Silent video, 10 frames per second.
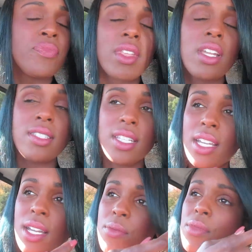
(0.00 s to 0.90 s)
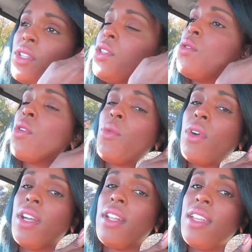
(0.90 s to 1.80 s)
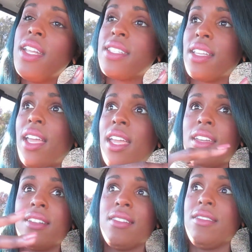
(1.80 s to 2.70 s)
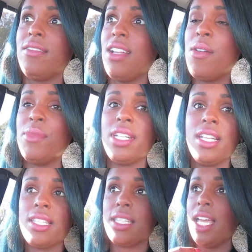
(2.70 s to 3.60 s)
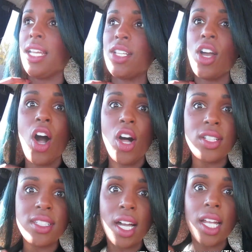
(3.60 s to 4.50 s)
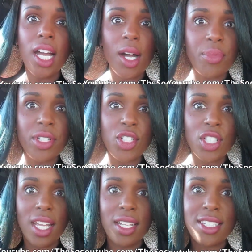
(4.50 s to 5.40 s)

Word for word: Because the newer one is like, I mean, it's like all done up and shit.